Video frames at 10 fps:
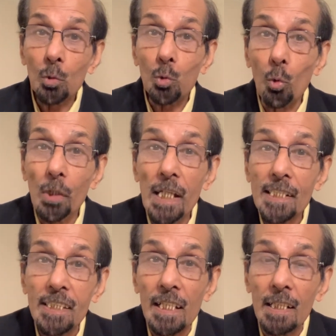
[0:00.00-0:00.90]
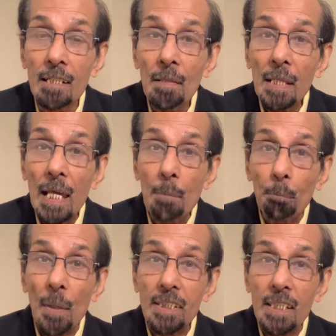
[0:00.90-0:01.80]
to listen to a
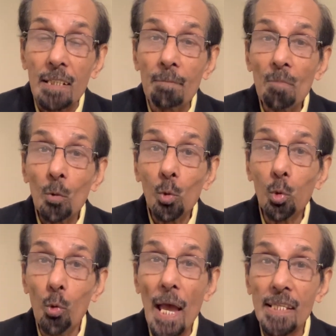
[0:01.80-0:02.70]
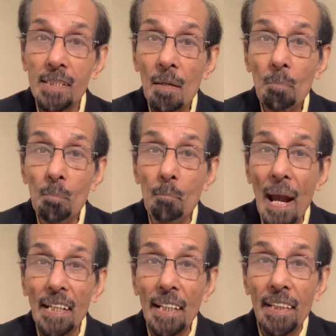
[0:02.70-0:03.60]
person who has
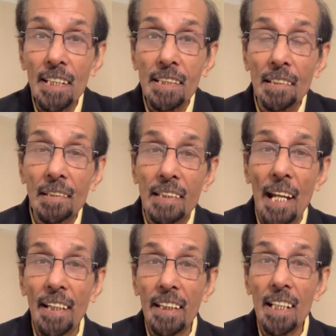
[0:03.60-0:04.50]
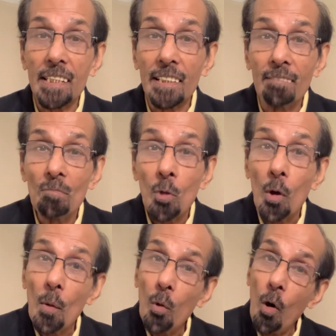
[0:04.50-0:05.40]
meditation, dedication
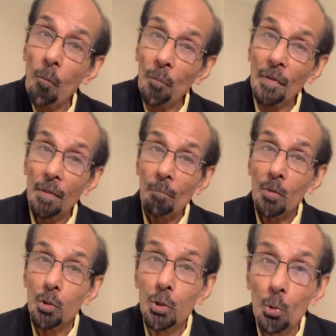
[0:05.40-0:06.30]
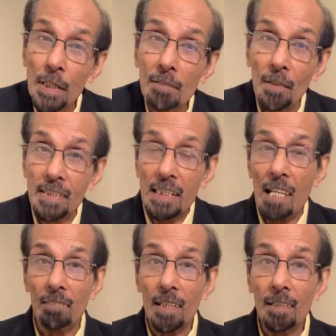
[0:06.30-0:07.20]
of universe
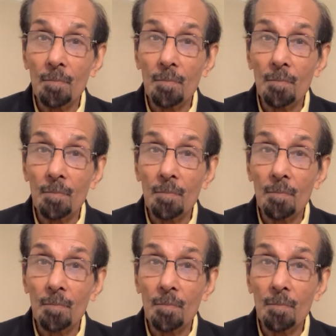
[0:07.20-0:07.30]
level.